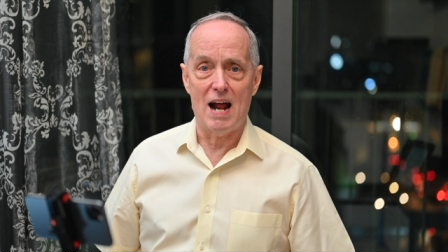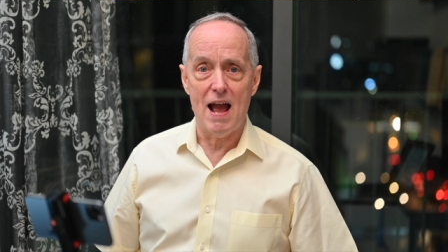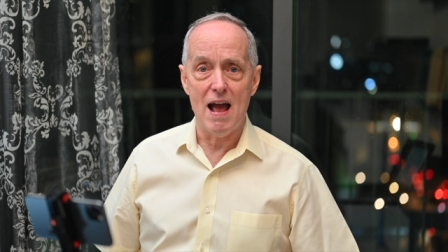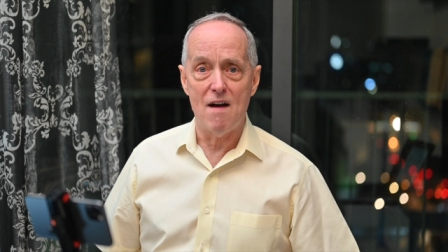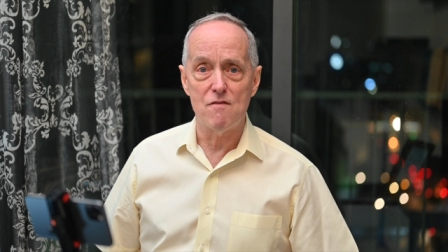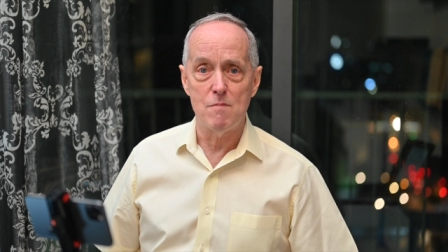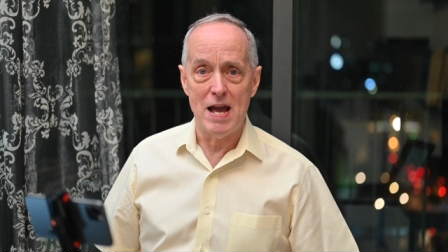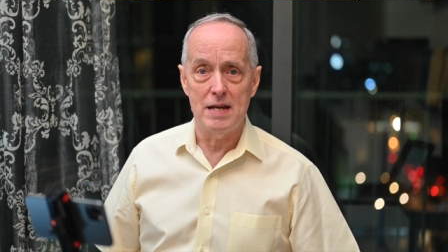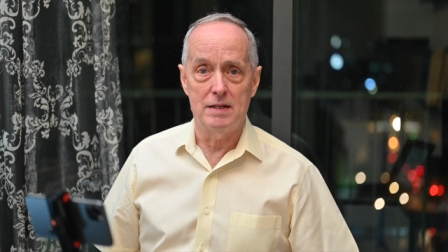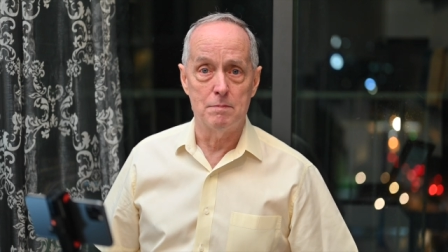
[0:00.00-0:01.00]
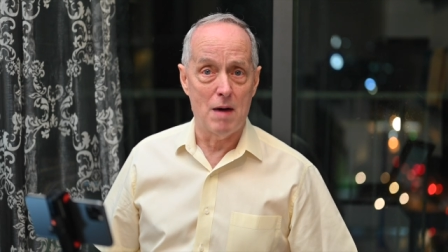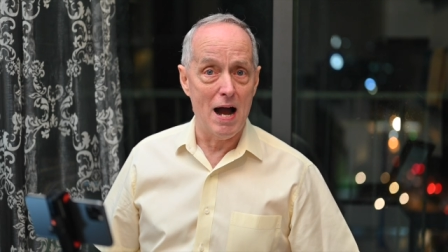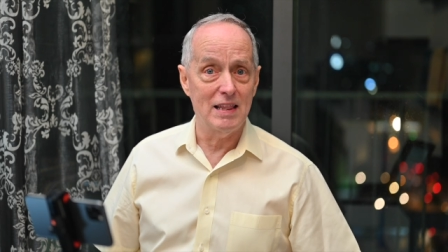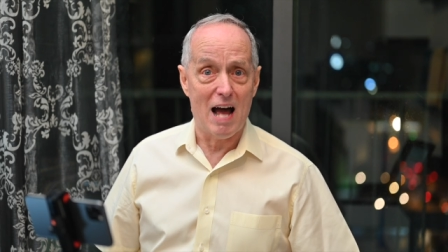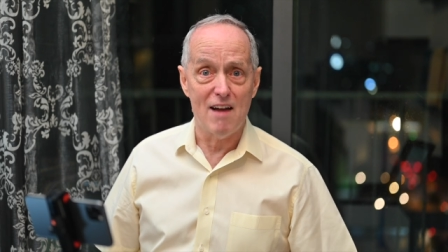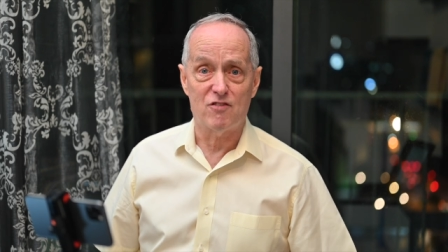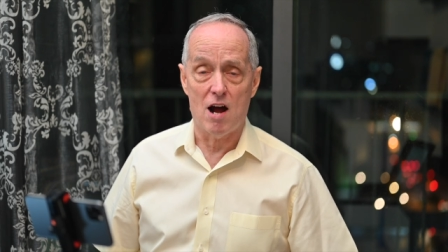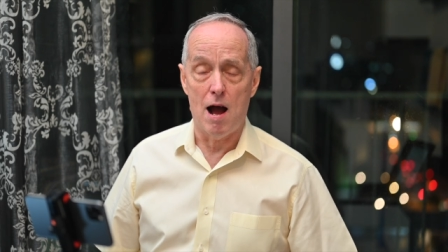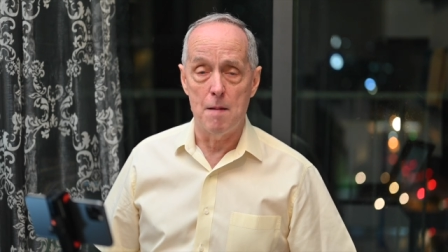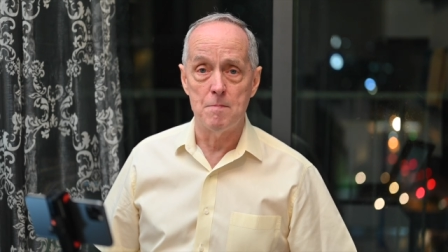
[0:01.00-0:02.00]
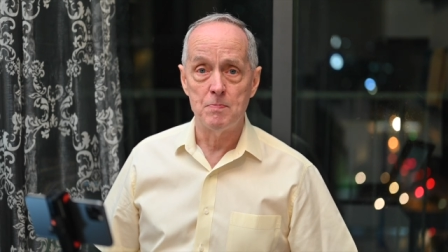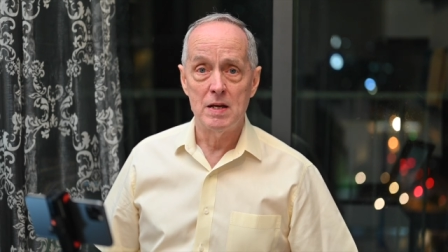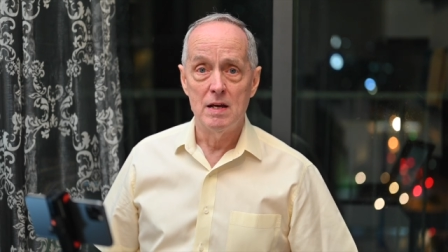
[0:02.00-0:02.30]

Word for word: I have made in my lifetime